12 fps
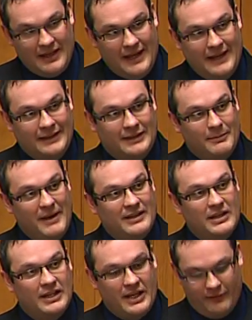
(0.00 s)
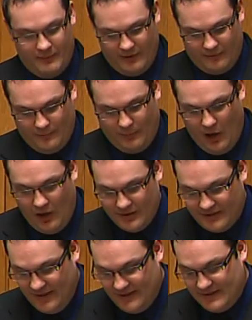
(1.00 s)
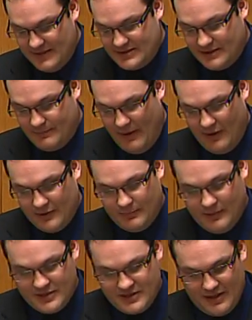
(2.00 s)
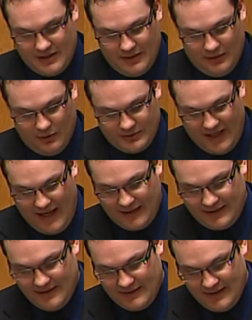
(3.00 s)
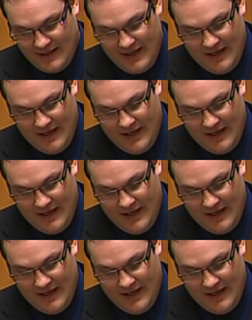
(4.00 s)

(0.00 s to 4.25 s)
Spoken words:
and commend our government for policies such as balanced budget, low taxes,